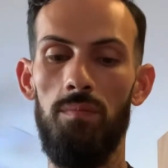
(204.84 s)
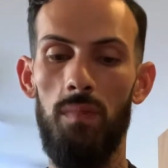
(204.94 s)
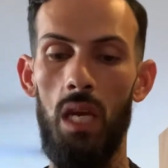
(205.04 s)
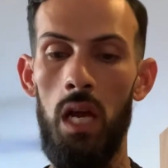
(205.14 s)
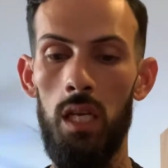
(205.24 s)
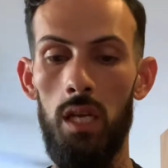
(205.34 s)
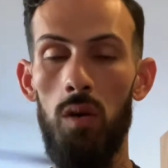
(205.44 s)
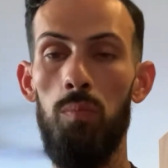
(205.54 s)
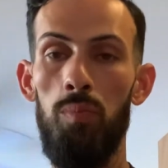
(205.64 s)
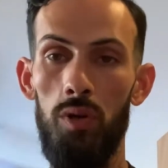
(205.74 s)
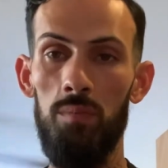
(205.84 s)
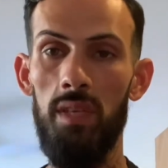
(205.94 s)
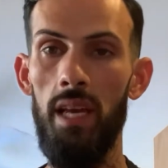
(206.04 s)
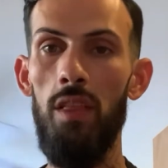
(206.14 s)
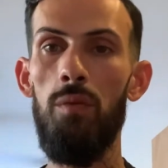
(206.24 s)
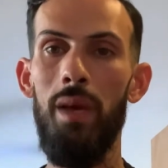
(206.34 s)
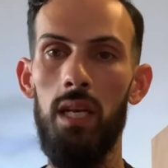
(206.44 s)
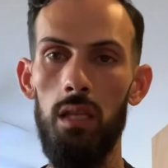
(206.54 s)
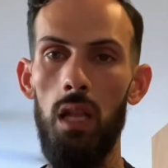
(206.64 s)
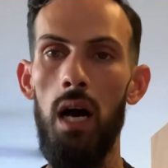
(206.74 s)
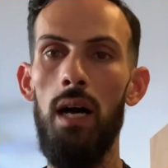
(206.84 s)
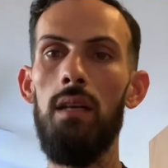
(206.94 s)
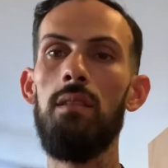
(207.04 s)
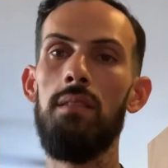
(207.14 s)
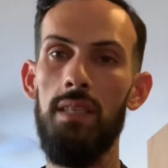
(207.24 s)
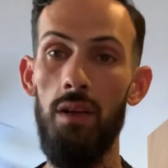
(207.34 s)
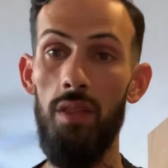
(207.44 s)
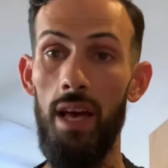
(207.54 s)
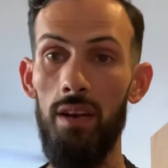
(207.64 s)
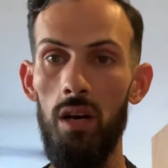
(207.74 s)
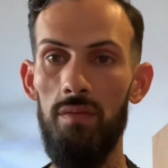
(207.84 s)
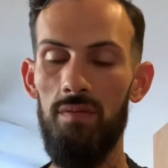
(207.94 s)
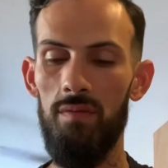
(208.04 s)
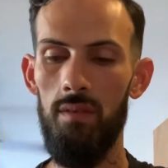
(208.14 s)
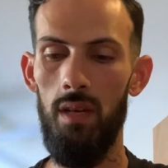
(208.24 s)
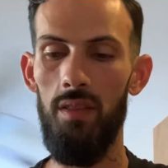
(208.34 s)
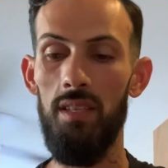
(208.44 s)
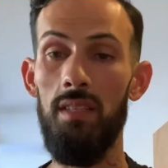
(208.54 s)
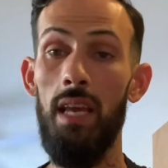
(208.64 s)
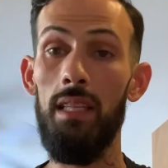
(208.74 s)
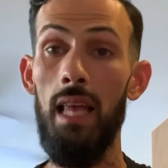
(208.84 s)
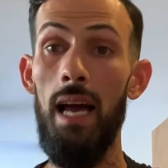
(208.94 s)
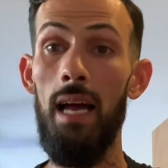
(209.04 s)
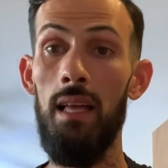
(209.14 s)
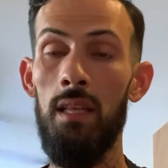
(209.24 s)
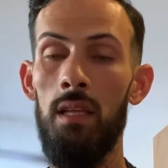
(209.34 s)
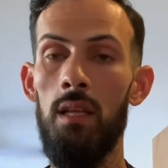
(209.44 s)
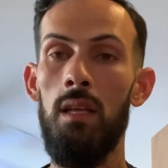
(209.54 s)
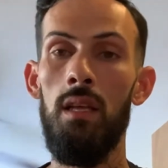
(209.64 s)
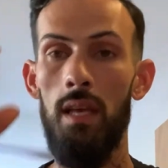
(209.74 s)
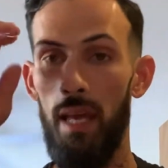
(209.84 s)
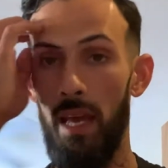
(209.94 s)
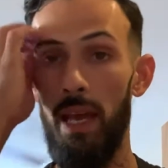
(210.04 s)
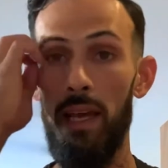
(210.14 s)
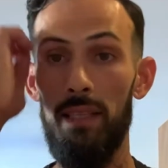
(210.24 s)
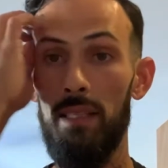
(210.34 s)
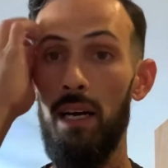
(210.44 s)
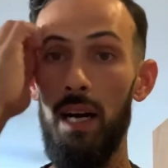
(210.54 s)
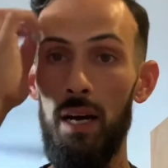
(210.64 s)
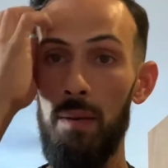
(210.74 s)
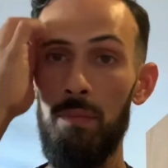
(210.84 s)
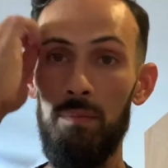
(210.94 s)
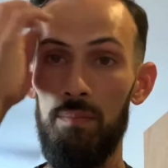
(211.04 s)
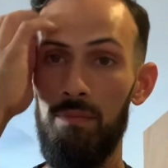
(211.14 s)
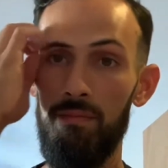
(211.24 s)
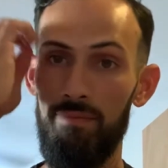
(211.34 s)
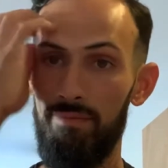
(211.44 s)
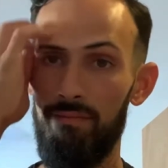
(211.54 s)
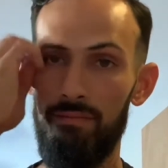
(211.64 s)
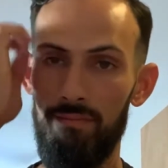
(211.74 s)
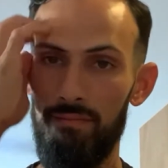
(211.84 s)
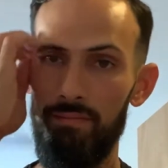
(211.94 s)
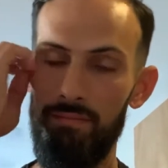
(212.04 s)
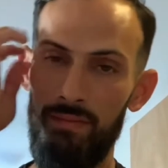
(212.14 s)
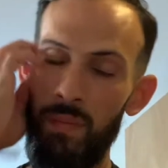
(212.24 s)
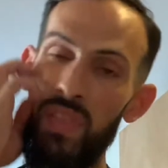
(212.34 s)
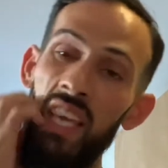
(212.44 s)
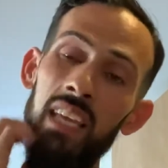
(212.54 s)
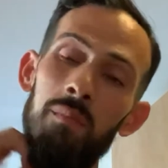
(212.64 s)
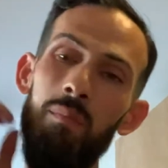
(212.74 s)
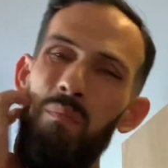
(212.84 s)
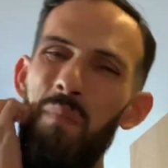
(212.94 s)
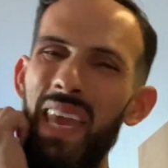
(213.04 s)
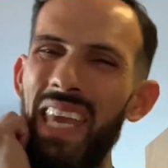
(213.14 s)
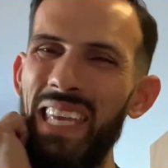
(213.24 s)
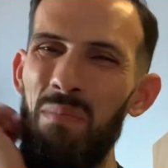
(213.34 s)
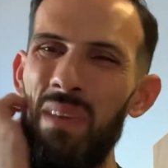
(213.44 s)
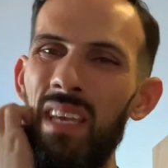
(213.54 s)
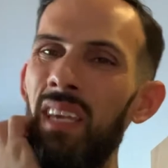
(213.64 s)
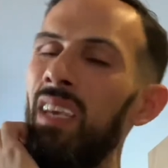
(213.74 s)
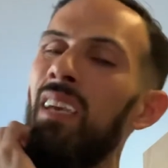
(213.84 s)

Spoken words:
put them together, make a lot, sell that off, and then take that and I'm thinking maybe